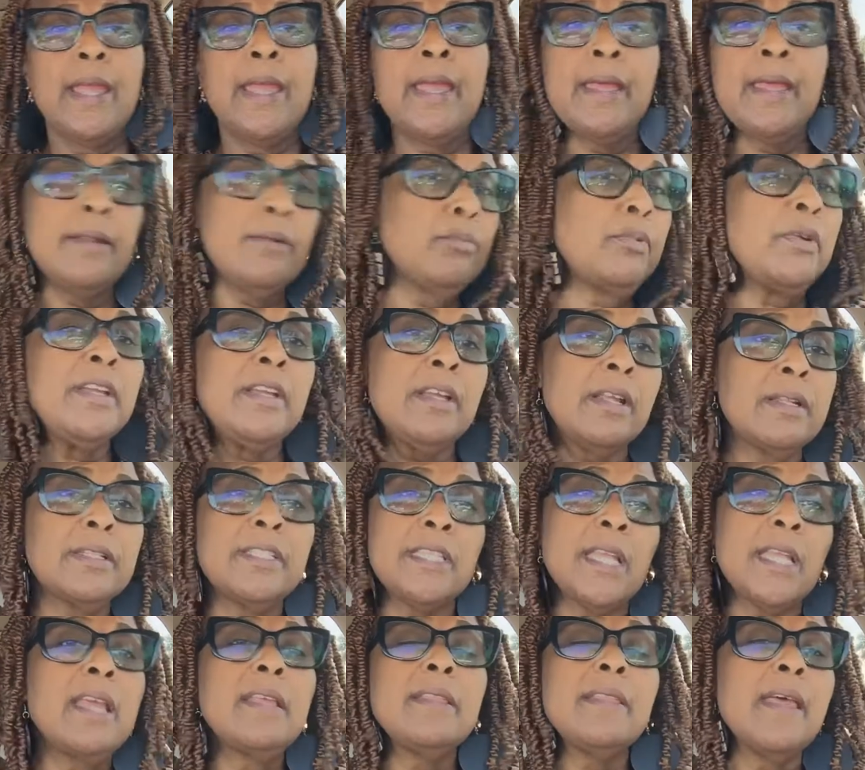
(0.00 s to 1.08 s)
And we could
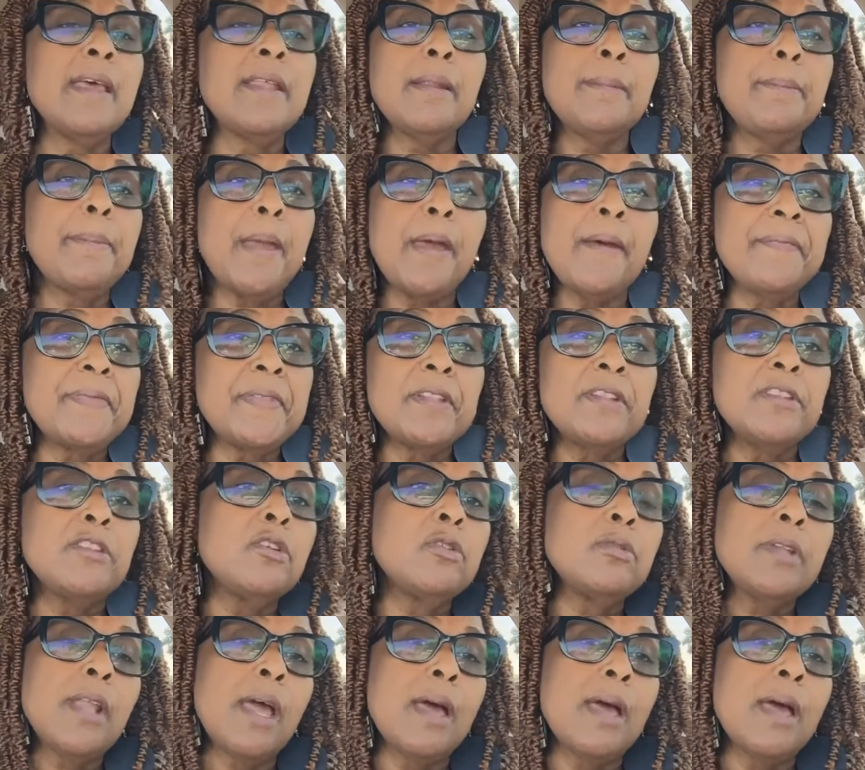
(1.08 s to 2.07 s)
say that about the new